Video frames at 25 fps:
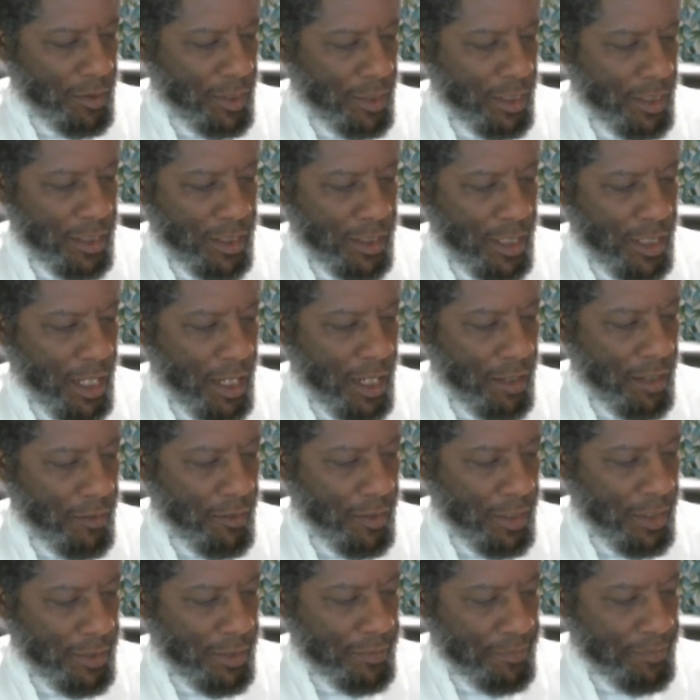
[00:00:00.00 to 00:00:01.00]
Just thought
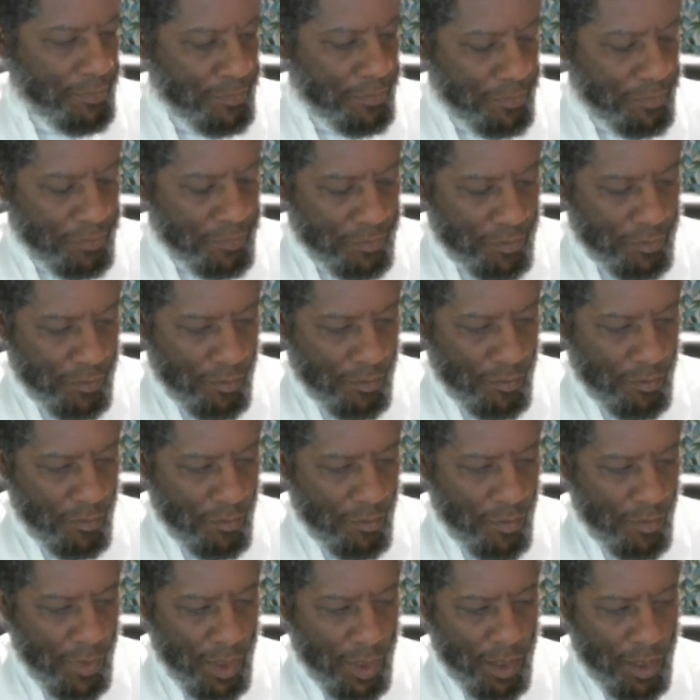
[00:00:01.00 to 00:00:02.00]
of it
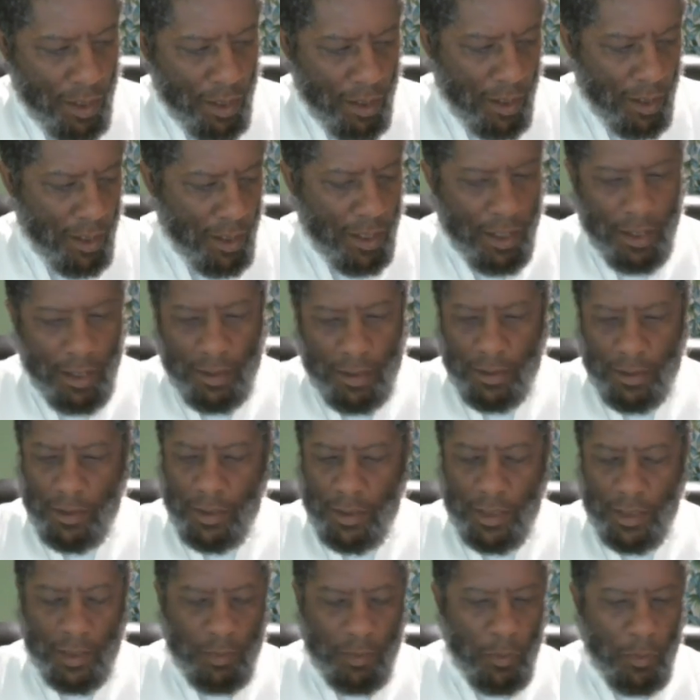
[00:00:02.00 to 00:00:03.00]
uh,
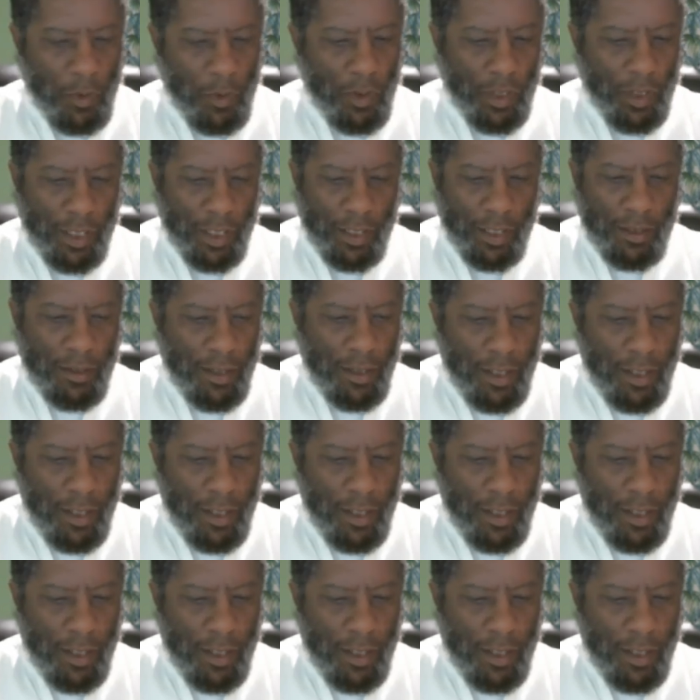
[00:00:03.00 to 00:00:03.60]
this morning.